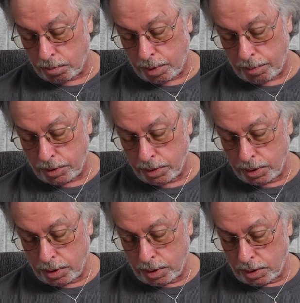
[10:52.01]
Maybe
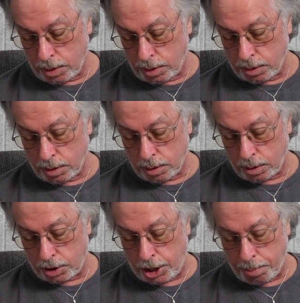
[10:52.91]

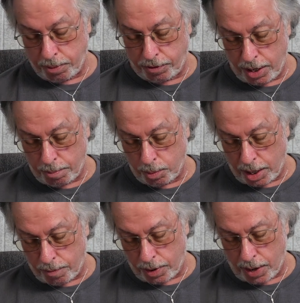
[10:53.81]
it's cheaper for them or
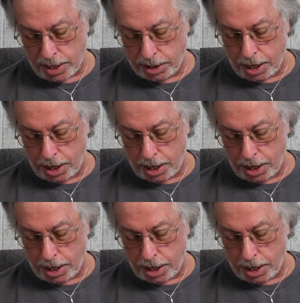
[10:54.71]
whatever. And